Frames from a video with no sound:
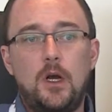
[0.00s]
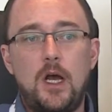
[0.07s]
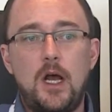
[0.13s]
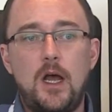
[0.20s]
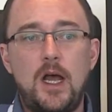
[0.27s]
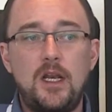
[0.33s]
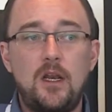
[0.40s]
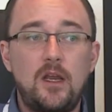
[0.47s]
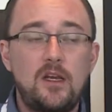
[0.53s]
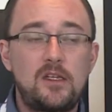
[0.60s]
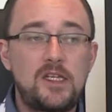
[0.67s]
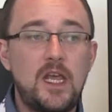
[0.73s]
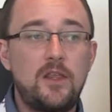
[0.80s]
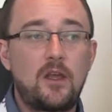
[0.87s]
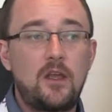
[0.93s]
And like I
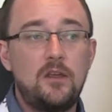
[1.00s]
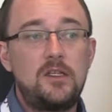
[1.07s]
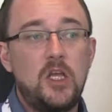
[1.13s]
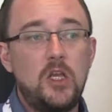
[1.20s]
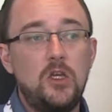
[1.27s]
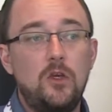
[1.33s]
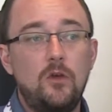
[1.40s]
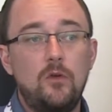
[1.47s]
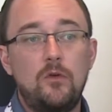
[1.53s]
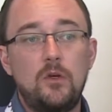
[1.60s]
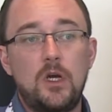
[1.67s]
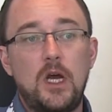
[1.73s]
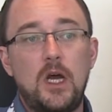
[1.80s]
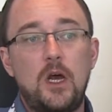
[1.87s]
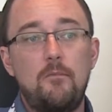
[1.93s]
say, the continued
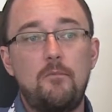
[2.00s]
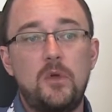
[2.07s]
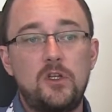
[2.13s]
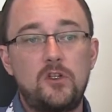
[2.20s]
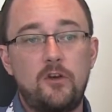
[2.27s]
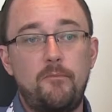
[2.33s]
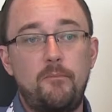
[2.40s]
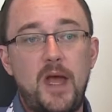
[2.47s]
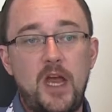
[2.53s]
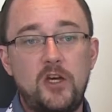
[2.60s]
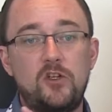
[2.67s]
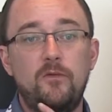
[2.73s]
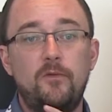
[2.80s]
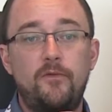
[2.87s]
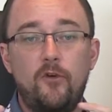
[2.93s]
sort of
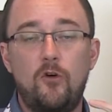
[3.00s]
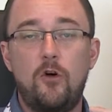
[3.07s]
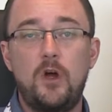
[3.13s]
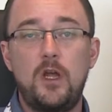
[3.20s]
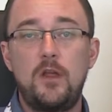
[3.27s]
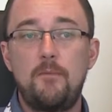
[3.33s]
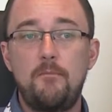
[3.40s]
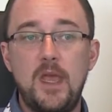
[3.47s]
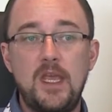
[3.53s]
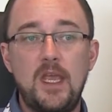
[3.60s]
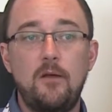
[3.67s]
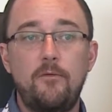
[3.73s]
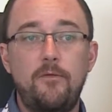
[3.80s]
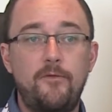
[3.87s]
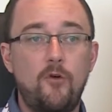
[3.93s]
passion for
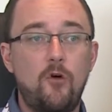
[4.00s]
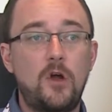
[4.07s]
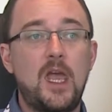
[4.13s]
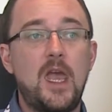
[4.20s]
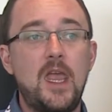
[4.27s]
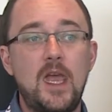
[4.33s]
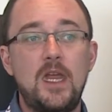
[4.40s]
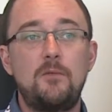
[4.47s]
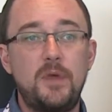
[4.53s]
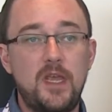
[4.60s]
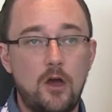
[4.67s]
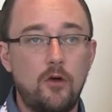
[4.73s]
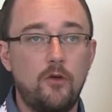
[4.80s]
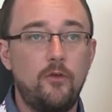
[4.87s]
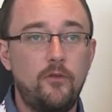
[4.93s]
making 4K and
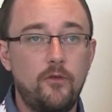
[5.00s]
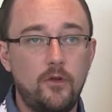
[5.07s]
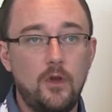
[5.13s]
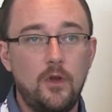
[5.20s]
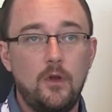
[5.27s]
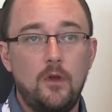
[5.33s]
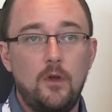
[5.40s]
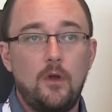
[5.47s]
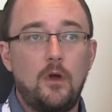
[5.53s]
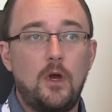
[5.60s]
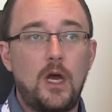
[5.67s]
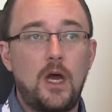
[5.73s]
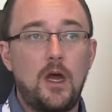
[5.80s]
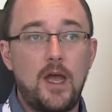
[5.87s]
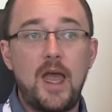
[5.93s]
beyond,
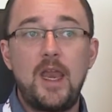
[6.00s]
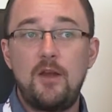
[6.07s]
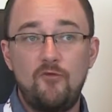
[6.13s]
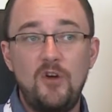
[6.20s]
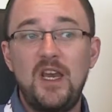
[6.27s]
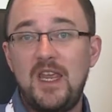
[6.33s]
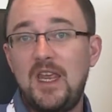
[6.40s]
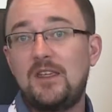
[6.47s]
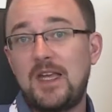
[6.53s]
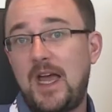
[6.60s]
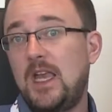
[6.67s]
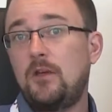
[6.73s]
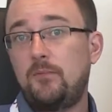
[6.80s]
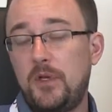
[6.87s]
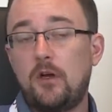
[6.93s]
and it really is
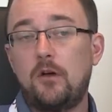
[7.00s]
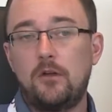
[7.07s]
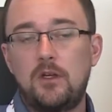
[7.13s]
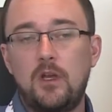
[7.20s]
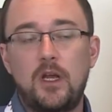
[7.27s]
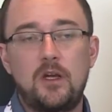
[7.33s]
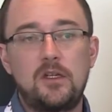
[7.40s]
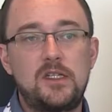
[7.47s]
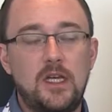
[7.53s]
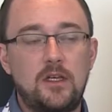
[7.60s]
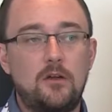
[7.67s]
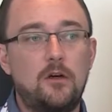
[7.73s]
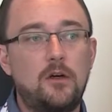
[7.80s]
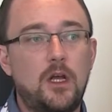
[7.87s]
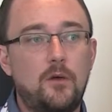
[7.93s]
and beyond. Like I
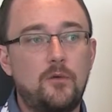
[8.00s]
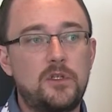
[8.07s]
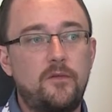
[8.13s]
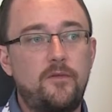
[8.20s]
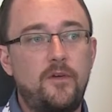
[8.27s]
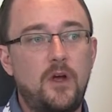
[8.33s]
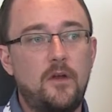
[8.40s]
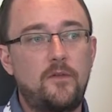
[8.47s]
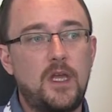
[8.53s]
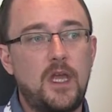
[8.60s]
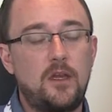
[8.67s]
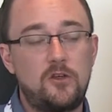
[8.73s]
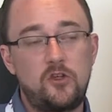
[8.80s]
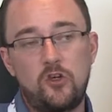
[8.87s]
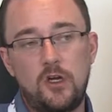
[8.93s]
said, Gone Girl was a
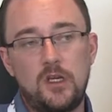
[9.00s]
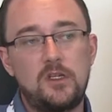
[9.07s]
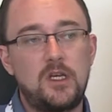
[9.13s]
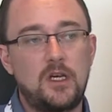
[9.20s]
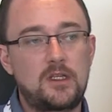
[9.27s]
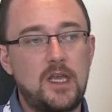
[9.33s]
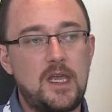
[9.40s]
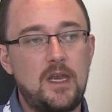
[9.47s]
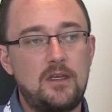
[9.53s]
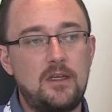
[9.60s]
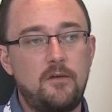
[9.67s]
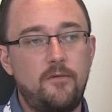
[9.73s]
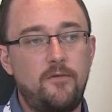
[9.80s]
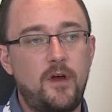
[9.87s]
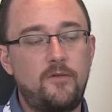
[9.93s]
5K, shot in 6K,
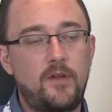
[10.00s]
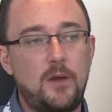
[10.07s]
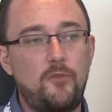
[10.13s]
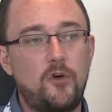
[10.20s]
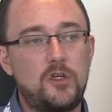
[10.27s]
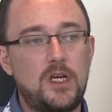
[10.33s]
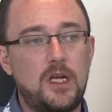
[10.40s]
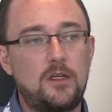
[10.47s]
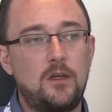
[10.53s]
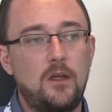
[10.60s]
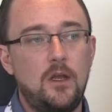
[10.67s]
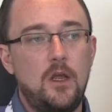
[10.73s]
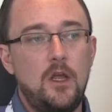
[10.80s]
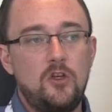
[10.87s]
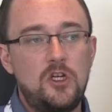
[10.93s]
edited in 5K project.
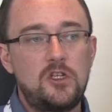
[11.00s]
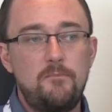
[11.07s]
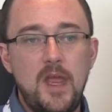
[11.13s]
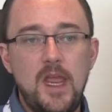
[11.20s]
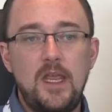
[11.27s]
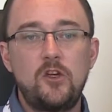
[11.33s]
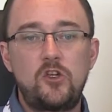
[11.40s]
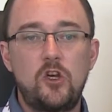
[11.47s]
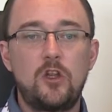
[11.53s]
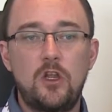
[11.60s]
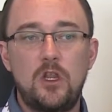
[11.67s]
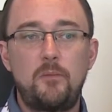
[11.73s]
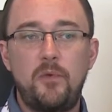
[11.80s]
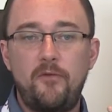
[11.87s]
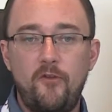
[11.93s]
Just making sure
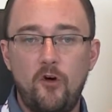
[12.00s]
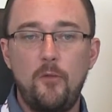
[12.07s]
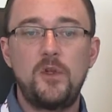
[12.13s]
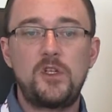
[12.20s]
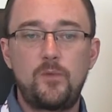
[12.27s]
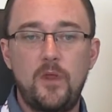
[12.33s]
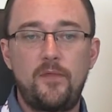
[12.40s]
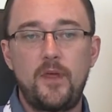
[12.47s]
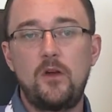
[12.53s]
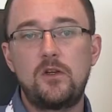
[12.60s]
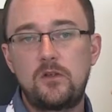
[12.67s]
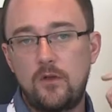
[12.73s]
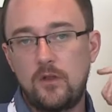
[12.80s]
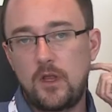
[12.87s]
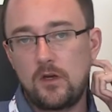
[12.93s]
that the performance with
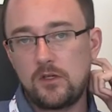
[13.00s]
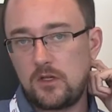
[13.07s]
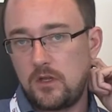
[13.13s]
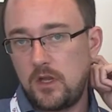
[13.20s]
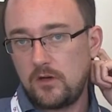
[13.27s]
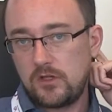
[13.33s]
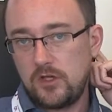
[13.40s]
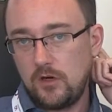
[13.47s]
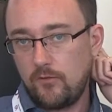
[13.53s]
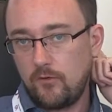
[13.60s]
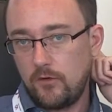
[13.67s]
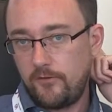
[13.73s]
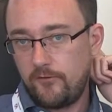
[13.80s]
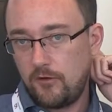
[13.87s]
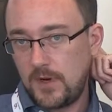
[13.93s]
those new
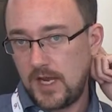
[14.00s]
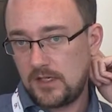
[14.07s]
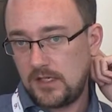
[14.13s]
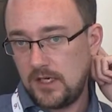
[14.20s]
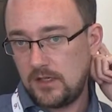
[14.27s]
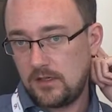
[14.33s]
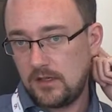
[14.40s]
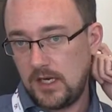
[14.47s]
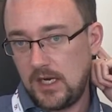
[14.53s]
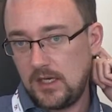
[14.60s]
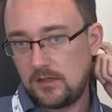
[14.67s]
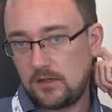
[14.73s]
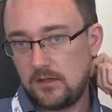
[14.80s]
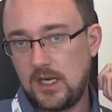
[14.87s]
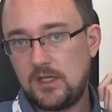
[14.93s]
raw formats
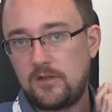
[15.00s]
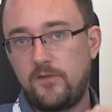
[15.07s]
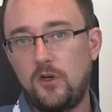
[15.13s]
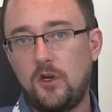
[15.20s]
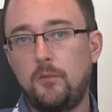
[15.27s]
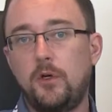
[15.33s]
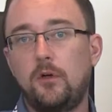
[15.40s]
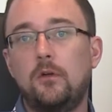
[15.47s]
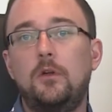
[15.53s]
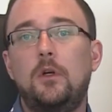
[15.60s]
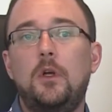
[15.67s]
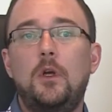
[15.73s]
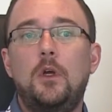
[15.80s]
is phenomenal.